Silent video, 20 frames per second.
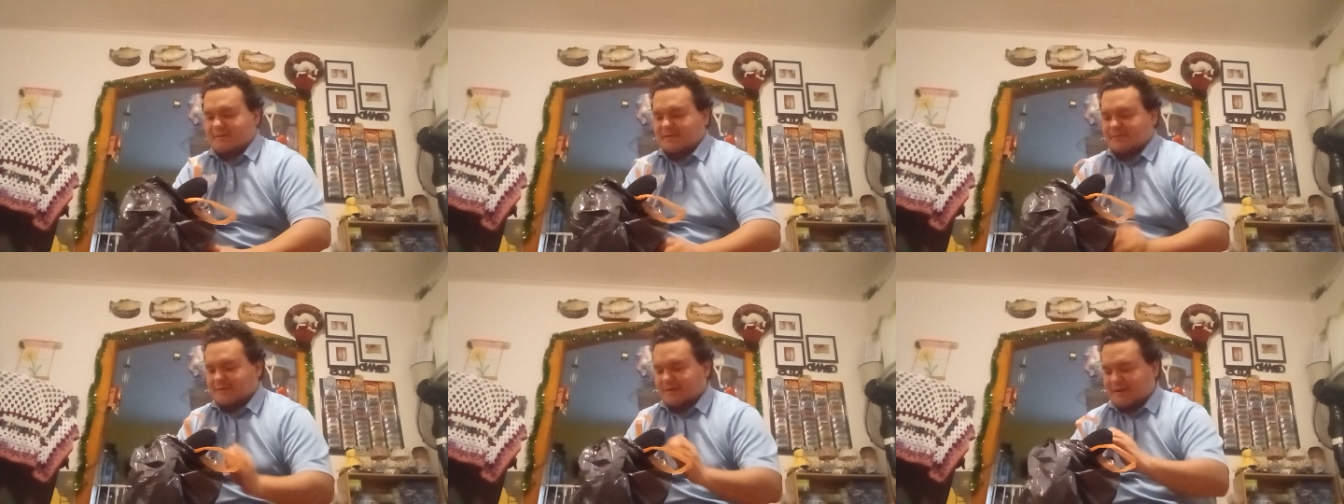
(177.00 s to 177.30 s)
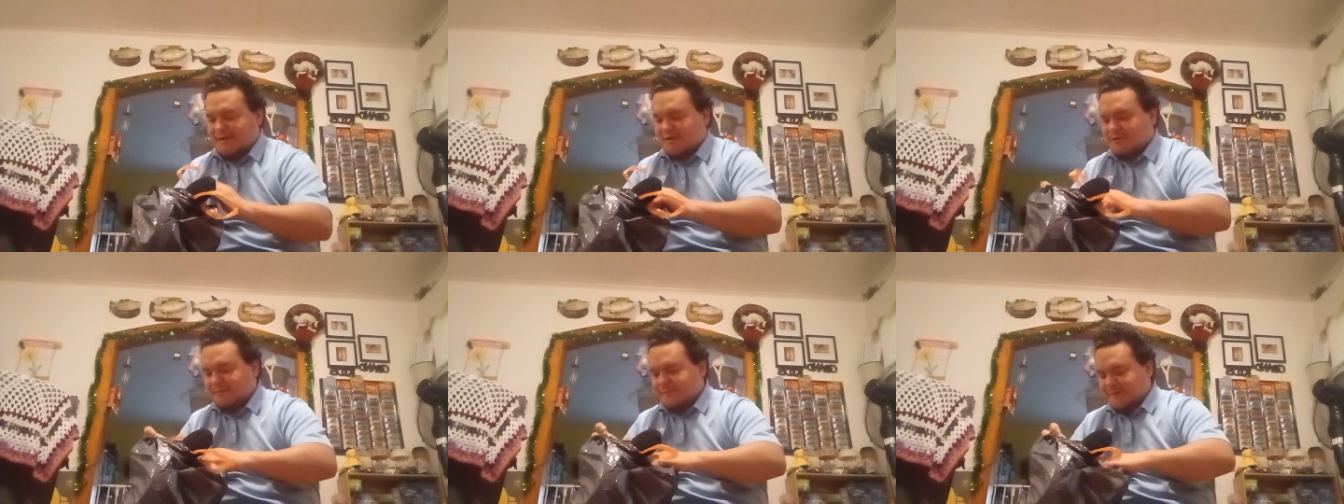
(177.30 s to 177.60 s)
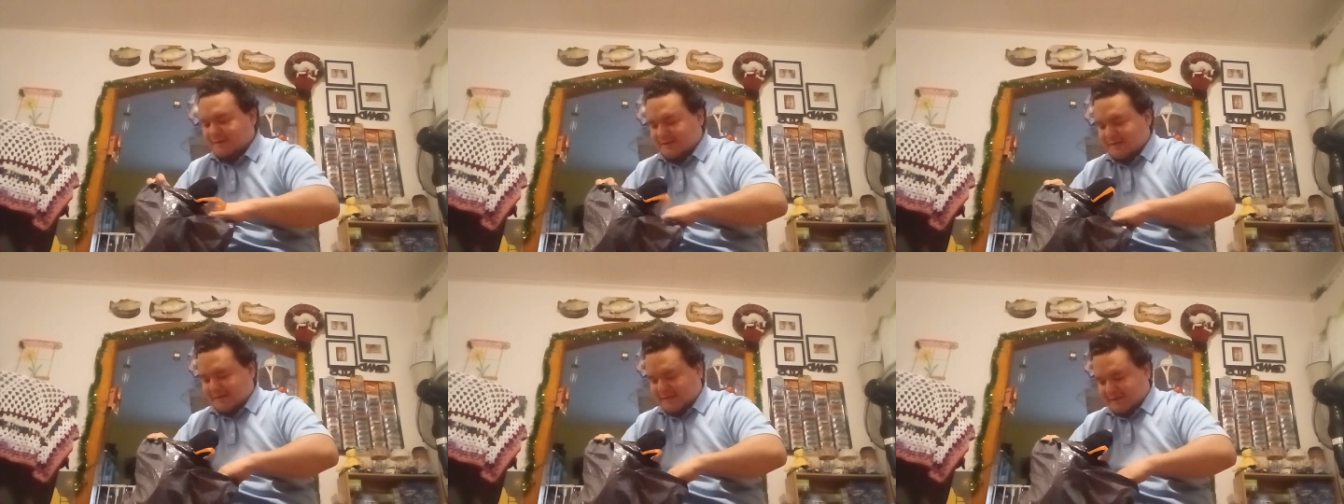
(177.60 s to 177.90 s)
Okay,
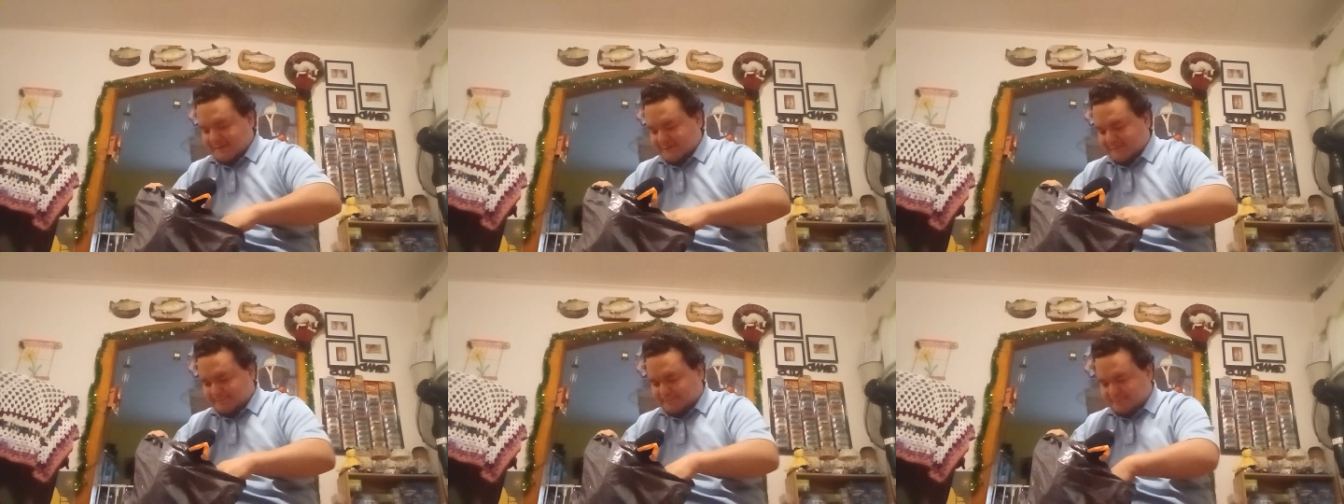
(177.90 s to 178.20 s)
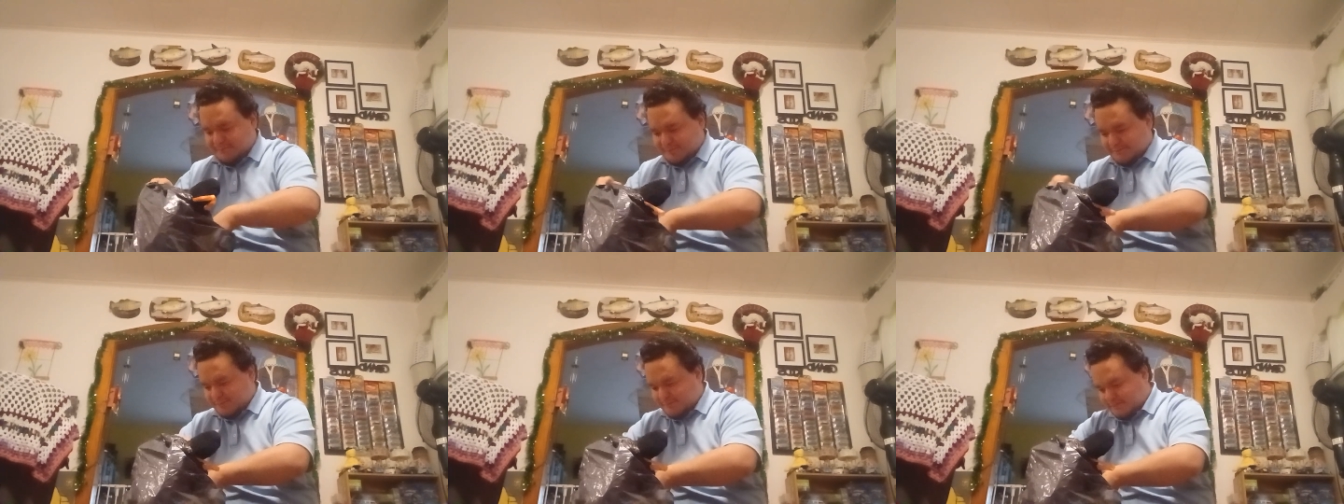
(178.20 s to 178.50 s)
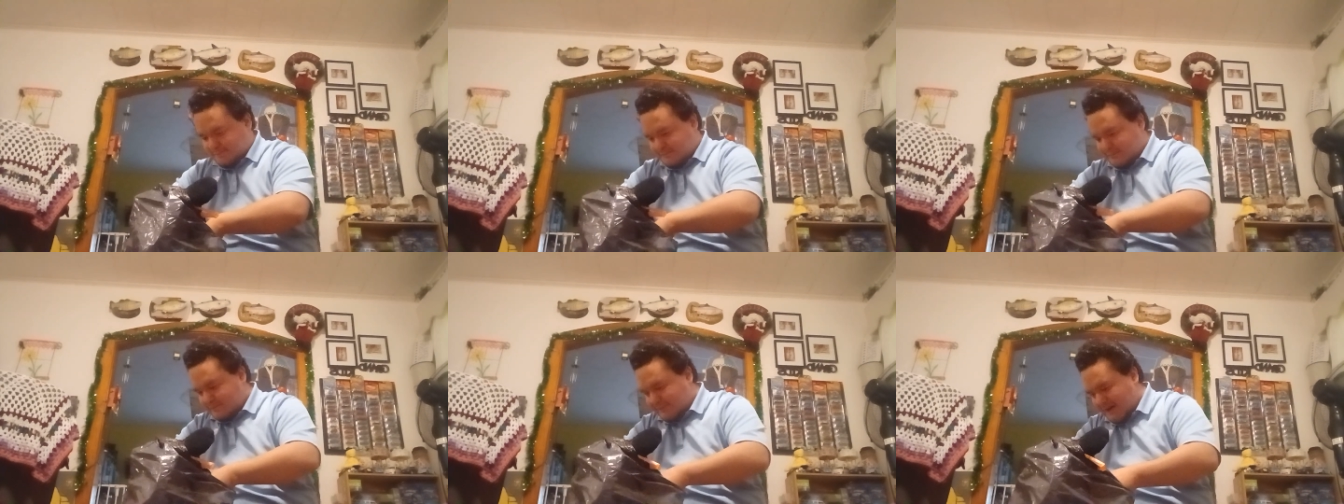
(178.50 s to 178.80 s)
hopefully he
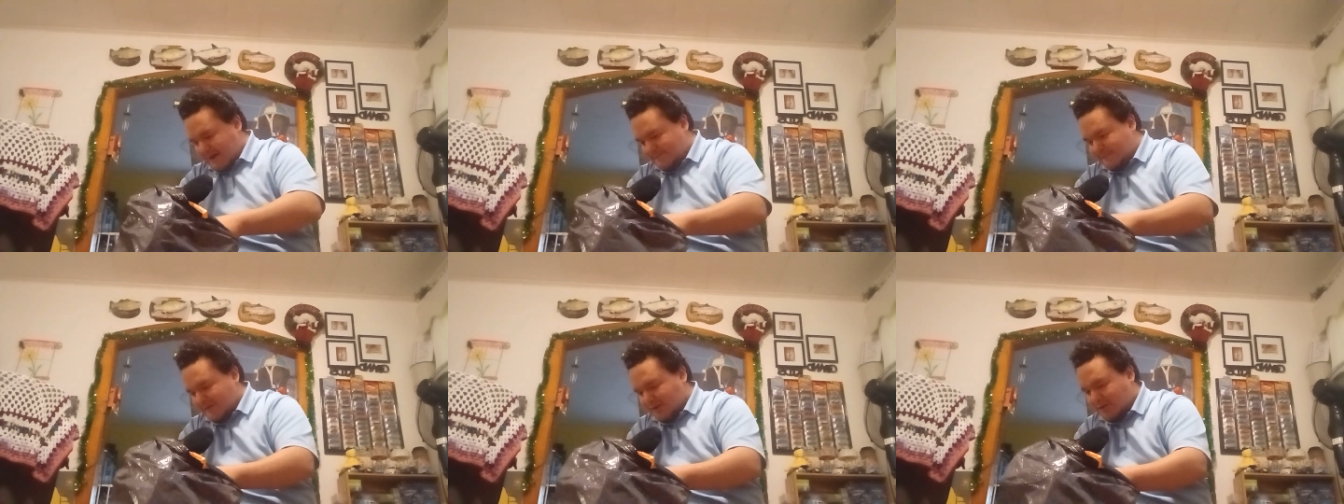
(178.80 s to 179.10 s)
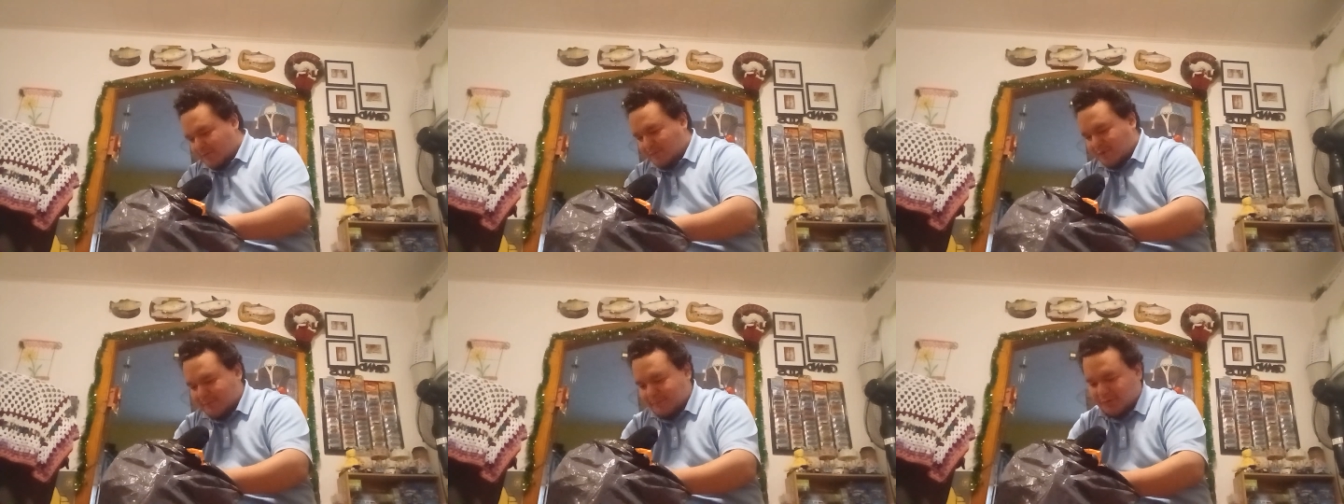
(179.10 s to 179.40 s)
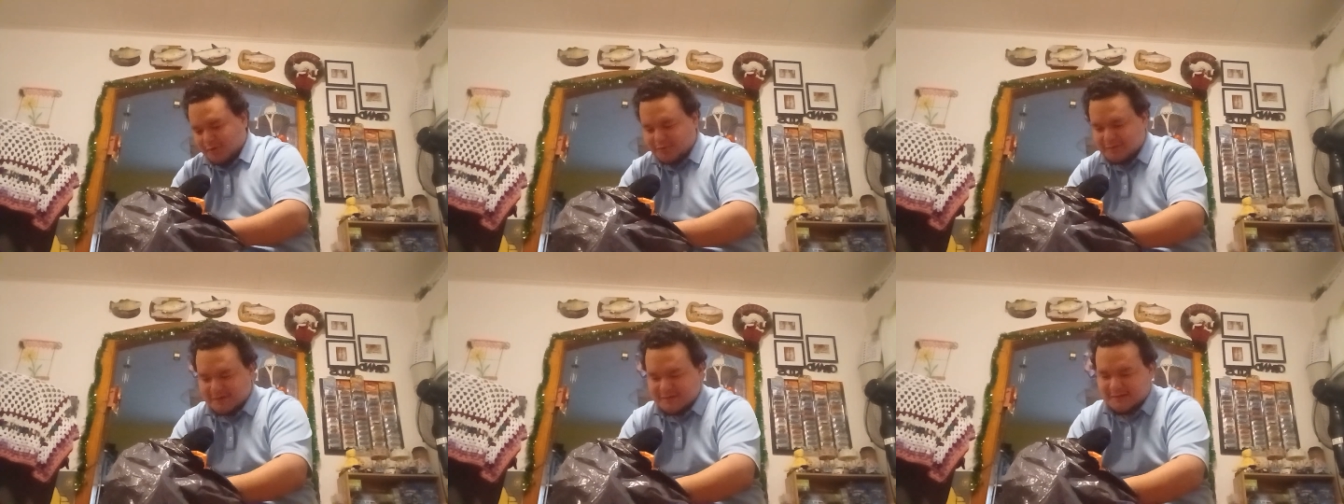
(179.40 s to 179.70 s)
might be a little more
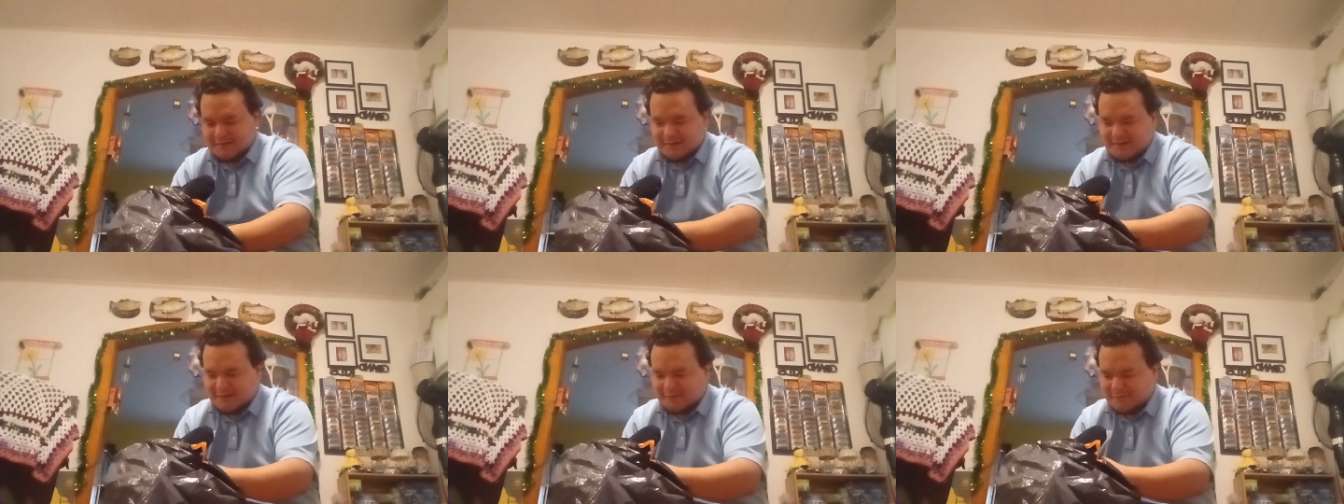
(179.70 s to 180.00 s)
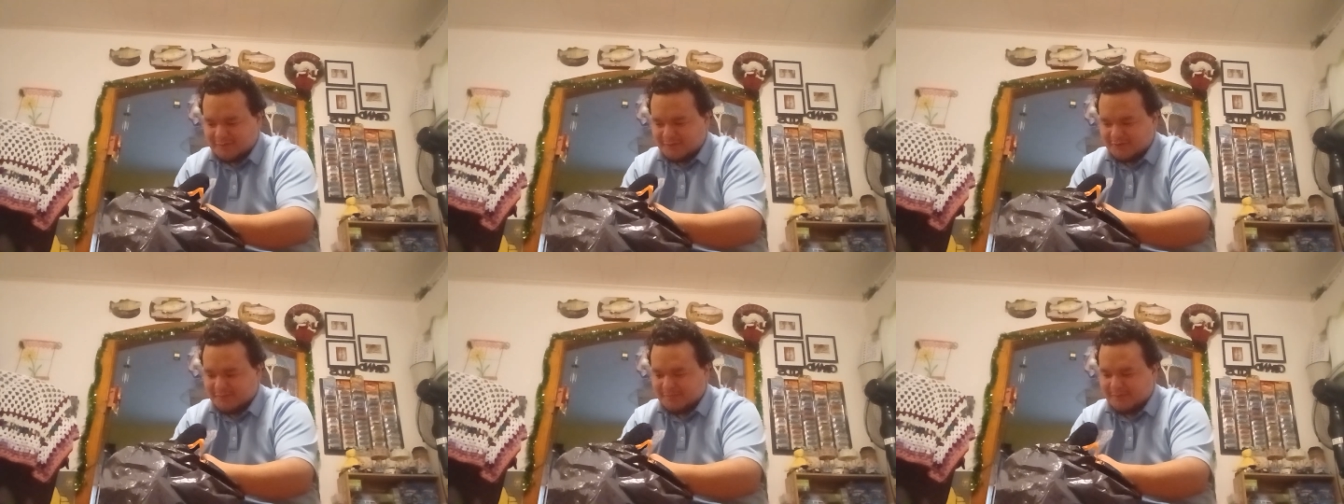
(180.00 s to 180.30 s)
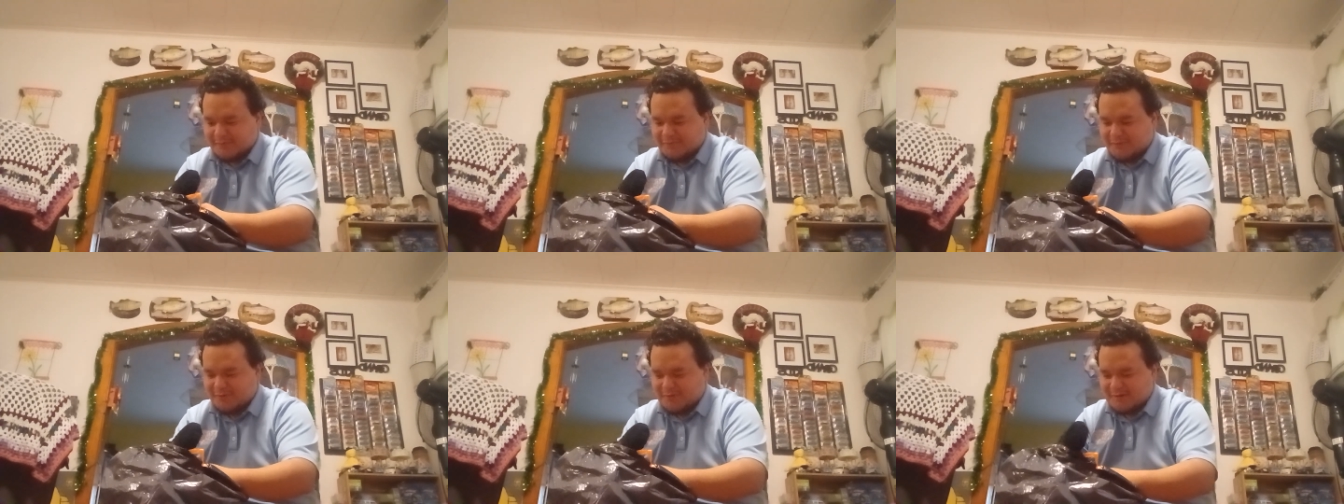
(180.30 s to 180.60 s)
broken than he already was
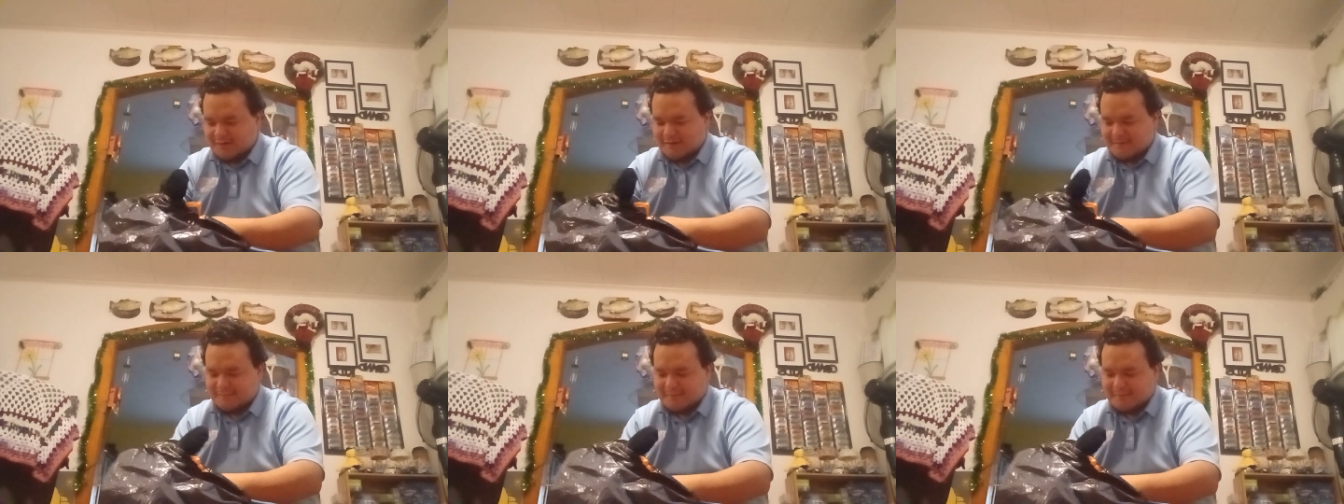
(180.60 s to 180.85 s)
before.